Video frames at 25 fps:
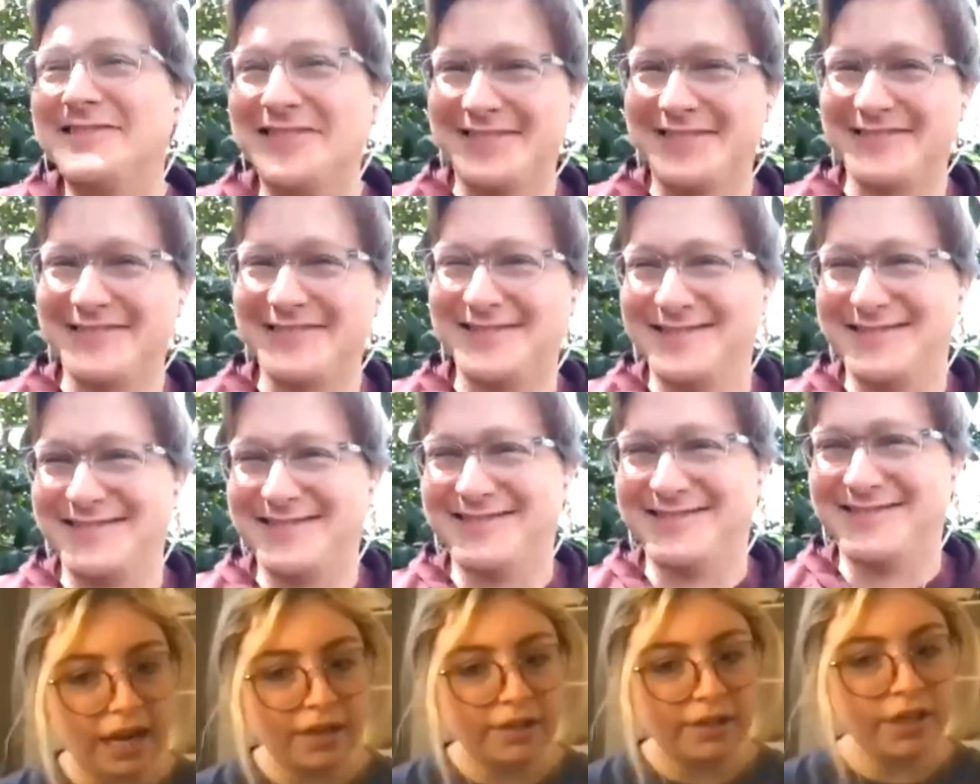
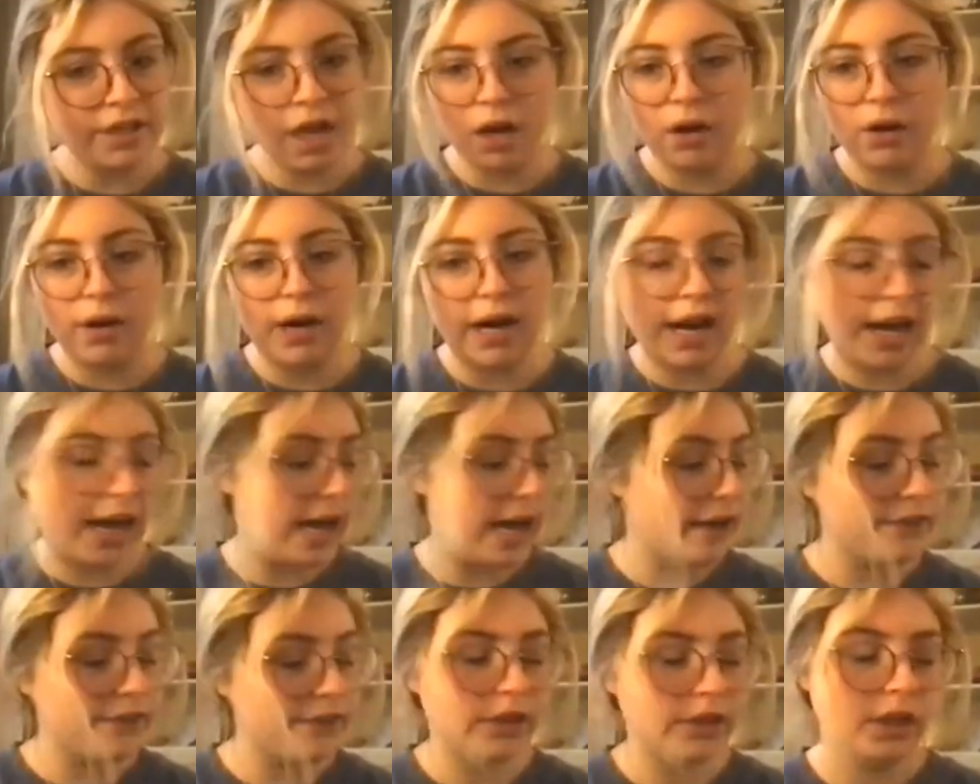Yeah, no, I
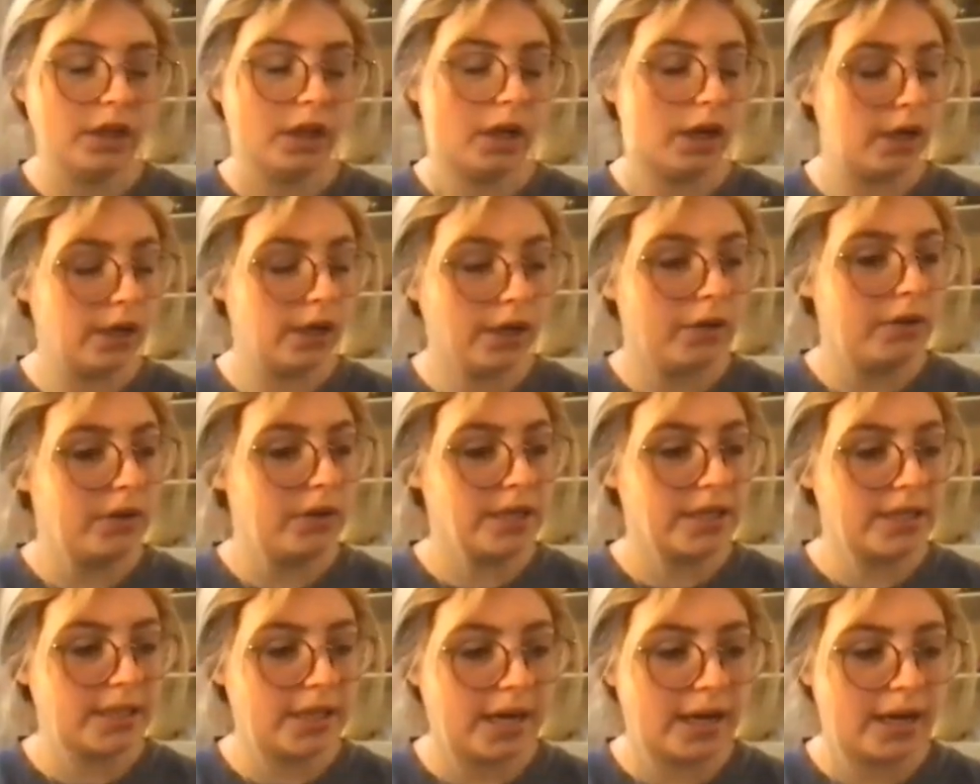have not
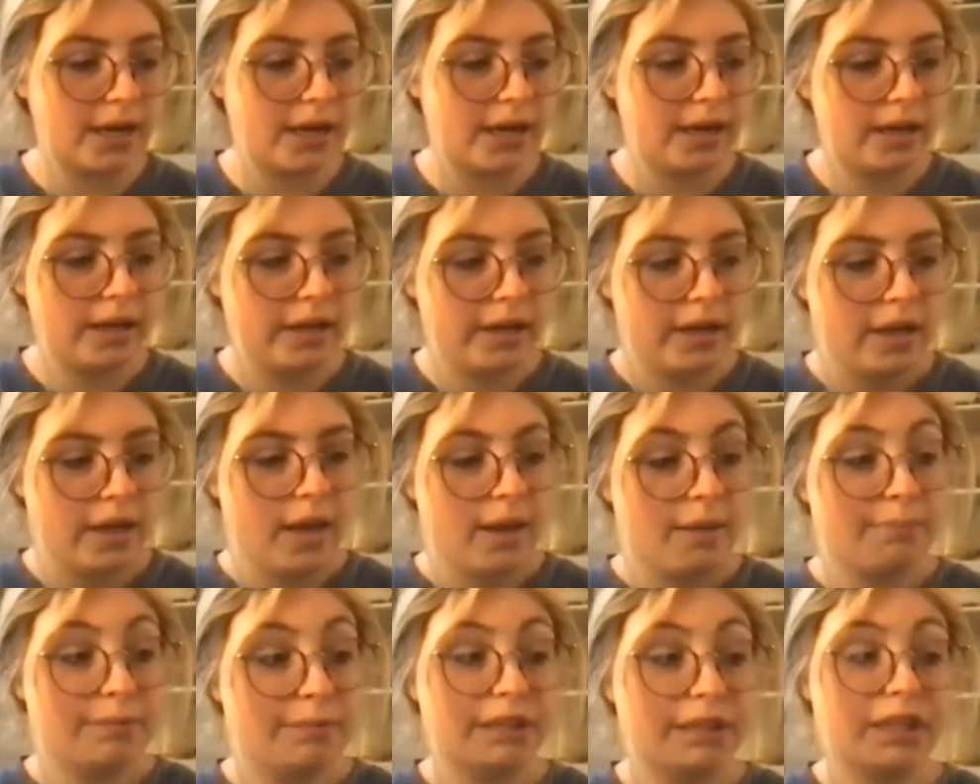noticed that,
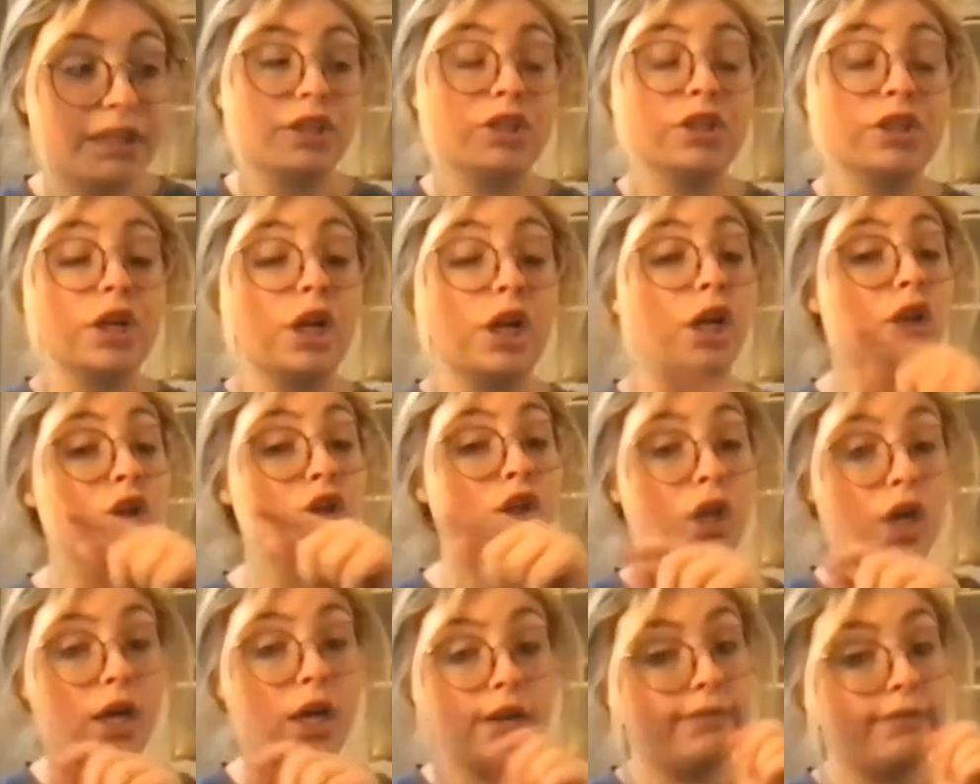but there's a lot